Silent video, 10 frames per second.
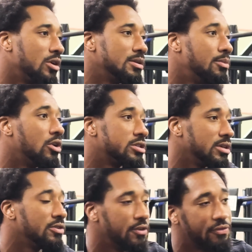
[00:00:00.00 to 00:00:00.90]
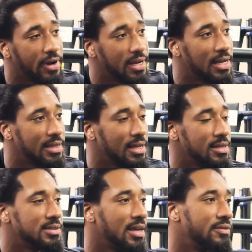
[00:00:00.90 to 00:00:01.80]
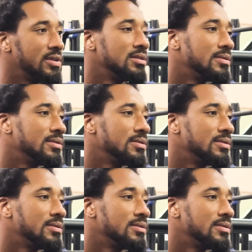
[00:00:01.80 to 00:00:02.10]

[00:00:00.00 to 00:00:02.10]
the more skillful fighter, I think, is Devin.